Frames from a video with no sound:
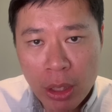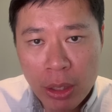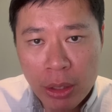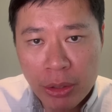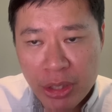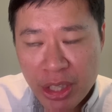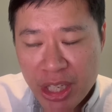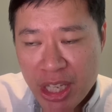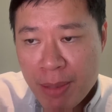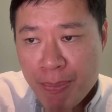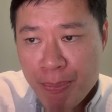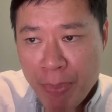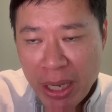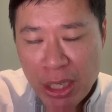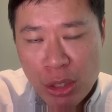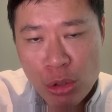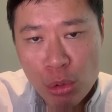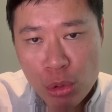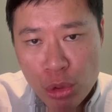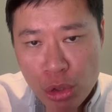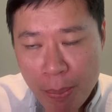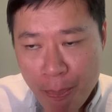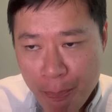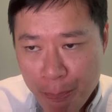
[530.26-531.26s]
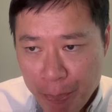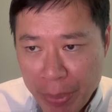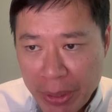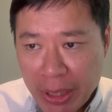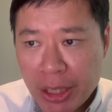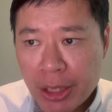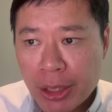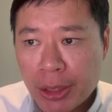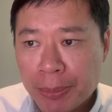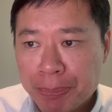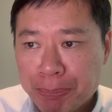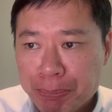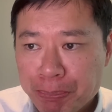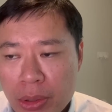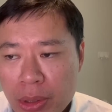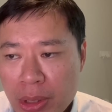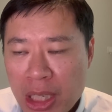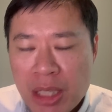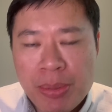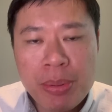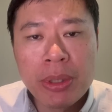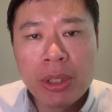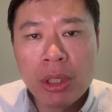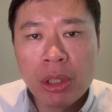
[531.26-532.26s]
the impact is usually bigger.
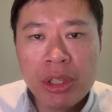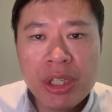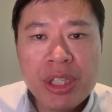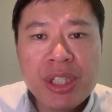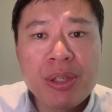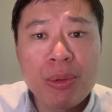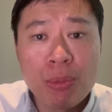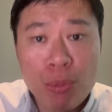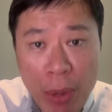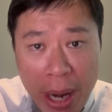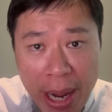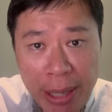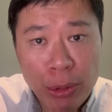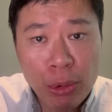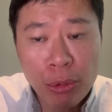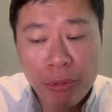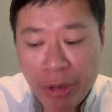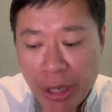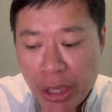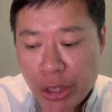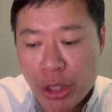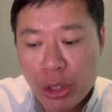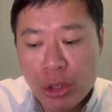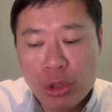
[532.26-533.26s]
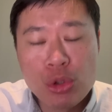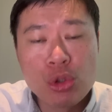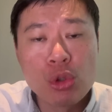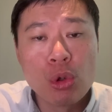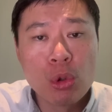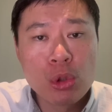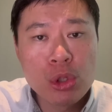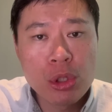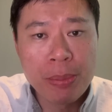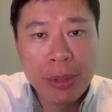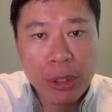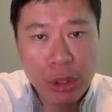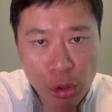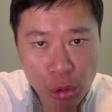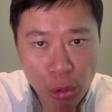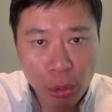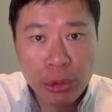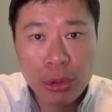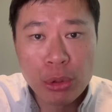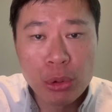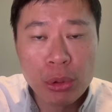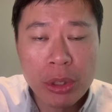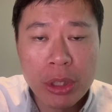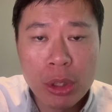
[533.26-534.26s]
Last but not least, renovation should also be
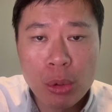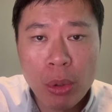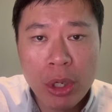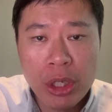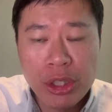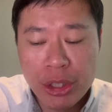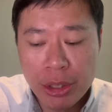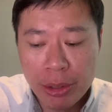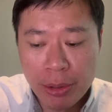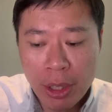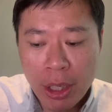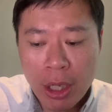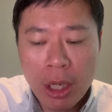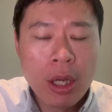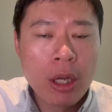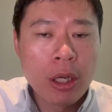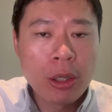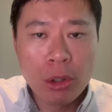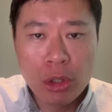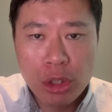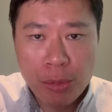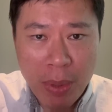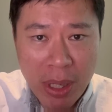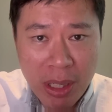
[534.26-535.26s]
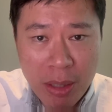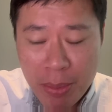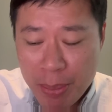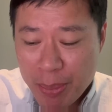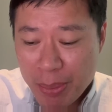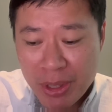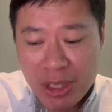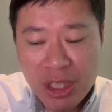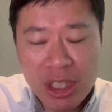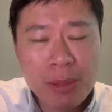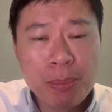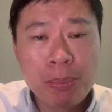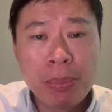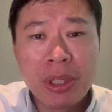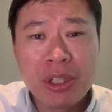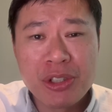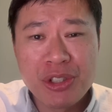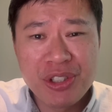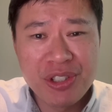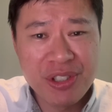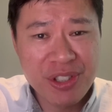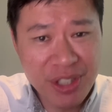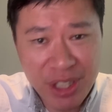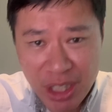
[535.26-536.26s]
thrown into the equation, because many people splurge
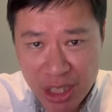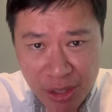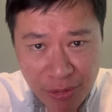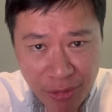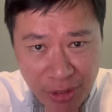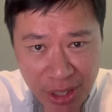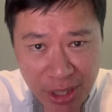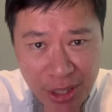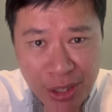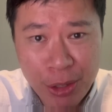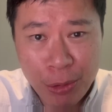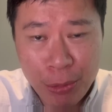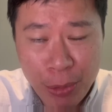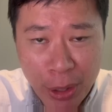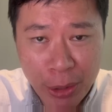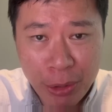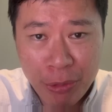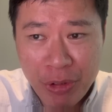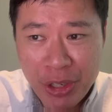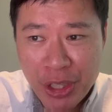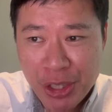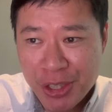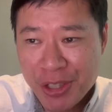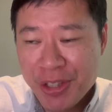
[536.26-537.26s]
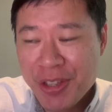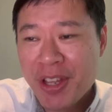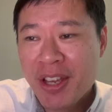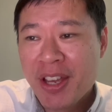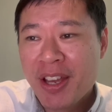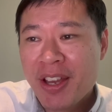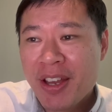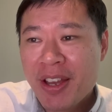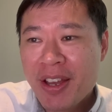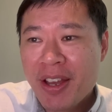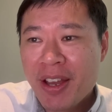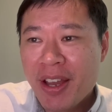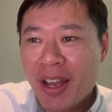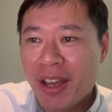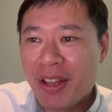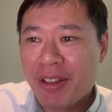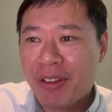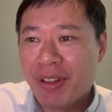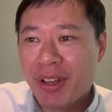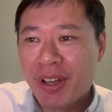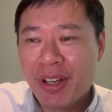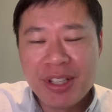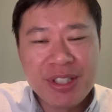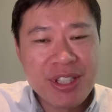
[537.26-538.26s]
6 figures on renovation.
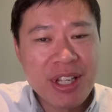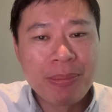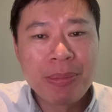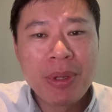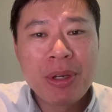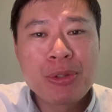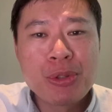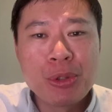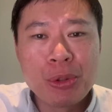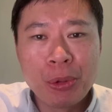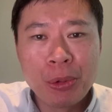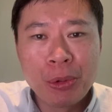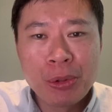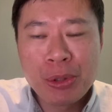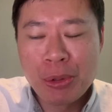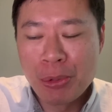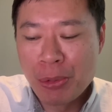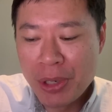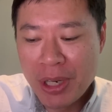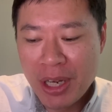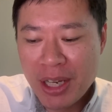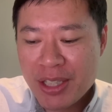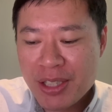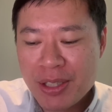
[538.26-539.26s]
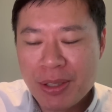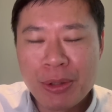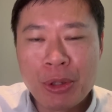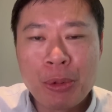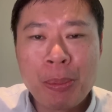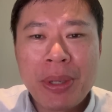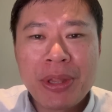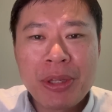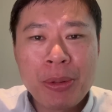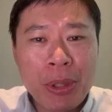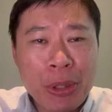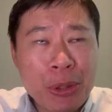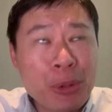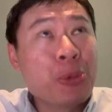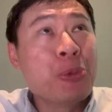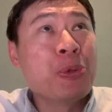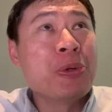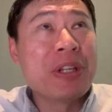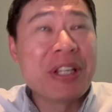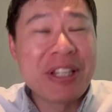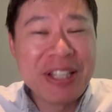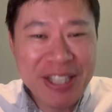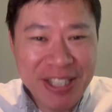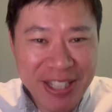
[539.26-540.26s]
And sometimes you also realize no matter what you do
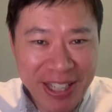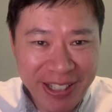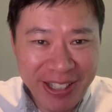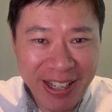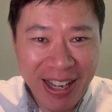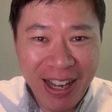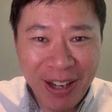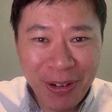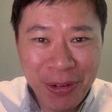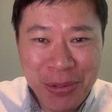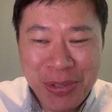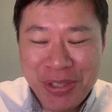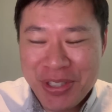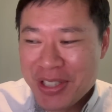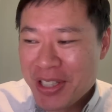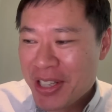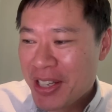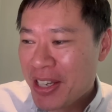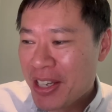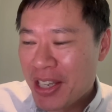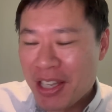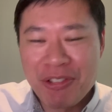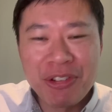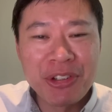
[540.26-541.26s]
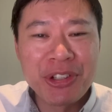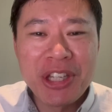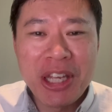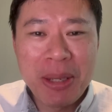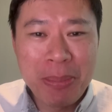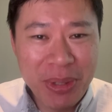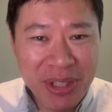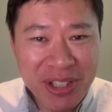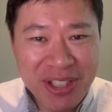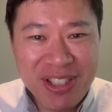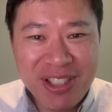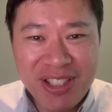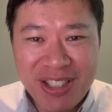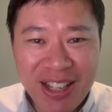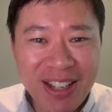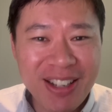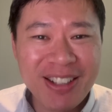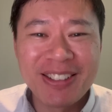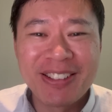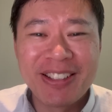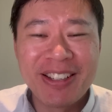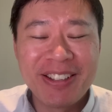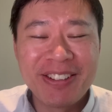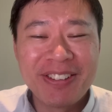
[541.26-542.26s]
inside the house, if your neighbors
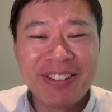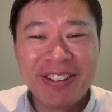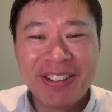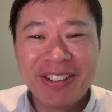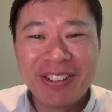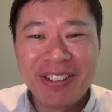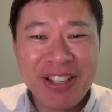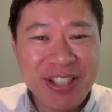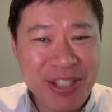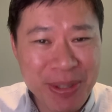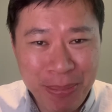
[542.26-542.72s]
suck, then there's a